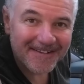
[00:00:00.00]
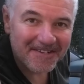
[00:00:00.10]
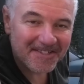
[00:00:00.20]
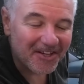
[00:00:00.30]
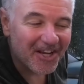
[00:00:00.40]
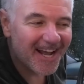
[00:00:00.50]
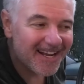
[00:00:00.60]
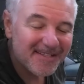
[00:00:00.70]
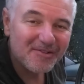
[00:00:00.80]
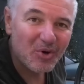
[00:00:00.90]
So it
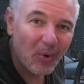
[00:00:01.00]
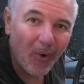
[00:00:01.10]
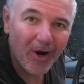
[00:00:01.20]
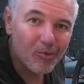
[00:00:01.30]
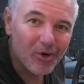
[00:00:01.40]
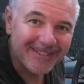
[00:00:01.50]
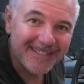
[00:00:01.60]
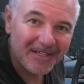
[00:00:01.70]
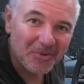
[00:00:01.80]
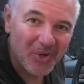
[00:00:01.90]
hasn't quite worked
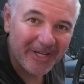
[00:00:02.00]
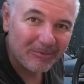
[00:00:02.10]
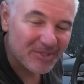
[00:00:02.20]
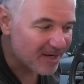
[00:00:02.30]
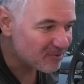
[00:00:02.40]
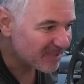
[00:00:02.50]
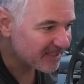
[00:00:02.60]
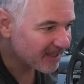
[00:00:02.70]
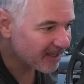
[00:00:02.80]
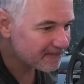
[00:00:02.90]
out the way I was
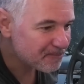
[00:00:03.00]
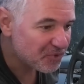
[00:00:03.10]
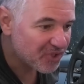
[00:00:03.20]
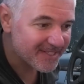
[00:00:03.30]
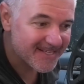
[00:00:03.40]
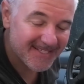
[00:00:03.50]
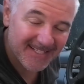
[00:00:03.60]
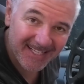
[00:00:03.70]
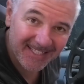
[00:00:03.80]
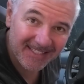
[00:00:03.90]
hoping. You can
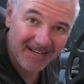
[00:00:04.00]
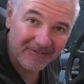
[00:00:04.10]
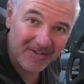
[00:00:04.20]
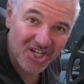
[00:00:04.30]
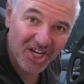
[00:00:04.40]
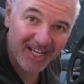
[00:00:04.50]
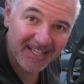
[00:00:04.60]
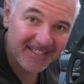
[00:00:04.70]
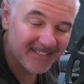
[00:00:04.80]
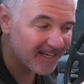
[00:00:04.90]
see the different
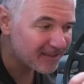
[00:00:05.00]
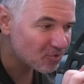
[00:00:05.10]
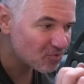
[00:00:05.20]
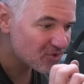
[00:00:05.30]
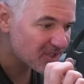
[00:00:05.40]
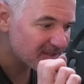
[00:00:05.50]
shade, and also